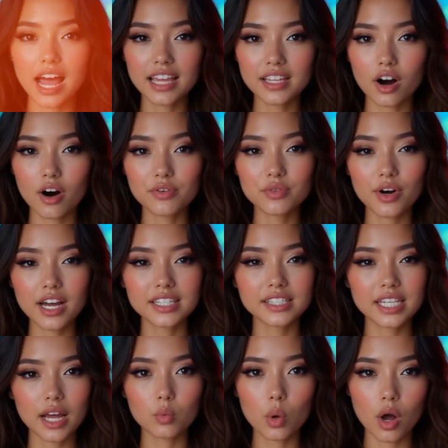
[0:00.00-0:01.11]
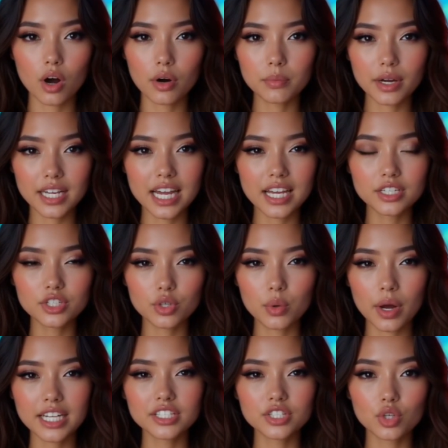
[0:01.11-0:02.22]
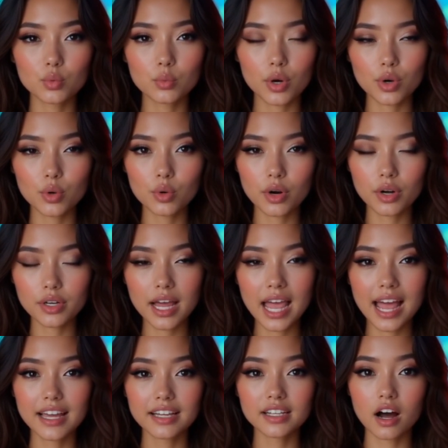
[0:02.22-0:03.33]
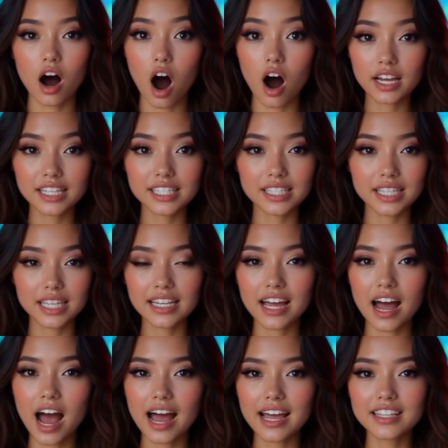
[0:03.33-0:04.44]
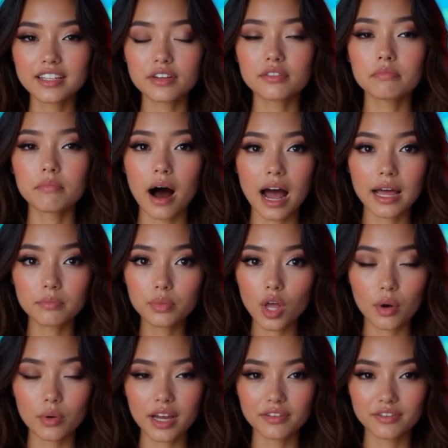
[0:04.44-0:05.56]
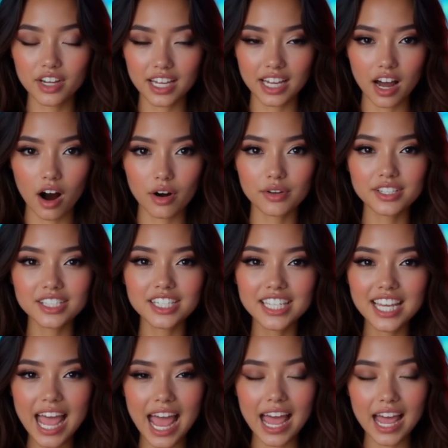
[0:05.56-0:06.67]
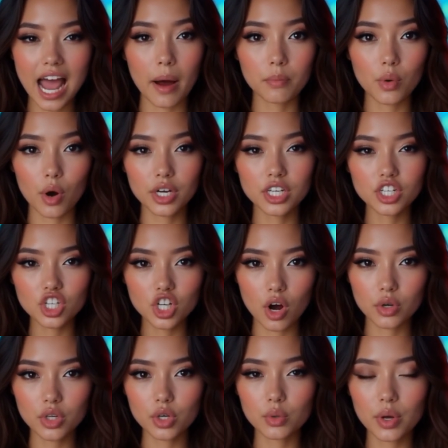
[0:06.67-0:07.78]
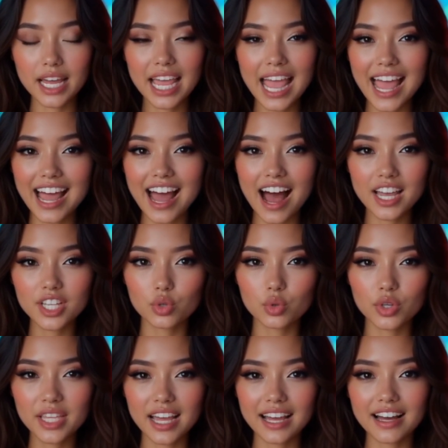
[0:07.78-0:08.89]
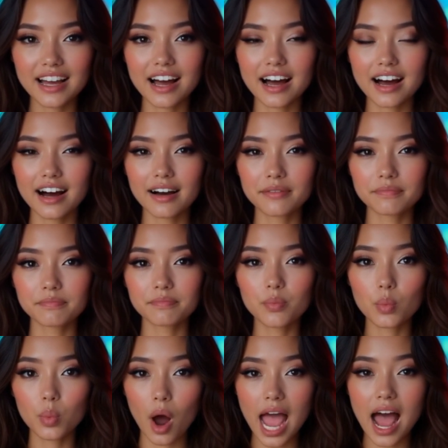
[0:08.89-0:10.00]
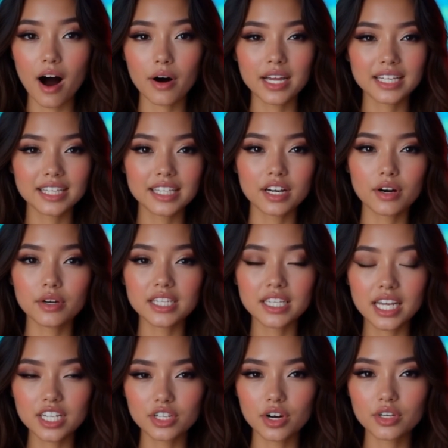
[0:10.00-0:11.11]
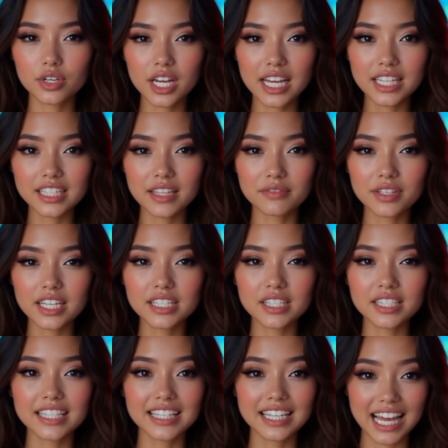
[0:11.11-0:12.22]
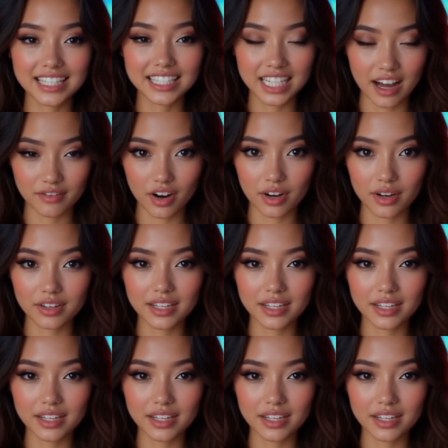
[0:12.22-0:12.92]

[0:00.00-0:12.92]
Hello friends and welcome again to a super cool and honestly kind of mind-blowing video. Today I'm going to show you an AI tool that, um, wow, it literally takes your creativity to the next level.